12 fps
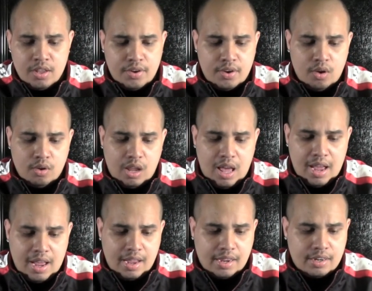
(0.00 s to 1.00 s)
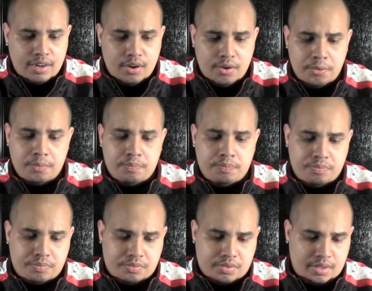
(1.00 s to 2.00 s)
No lag,
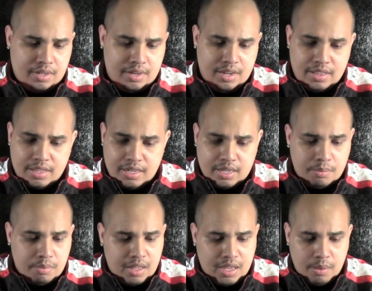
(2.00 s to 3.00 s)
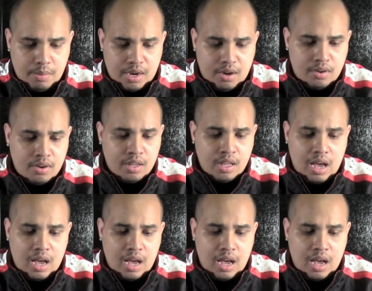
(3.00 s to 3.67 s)
nothing to complain about.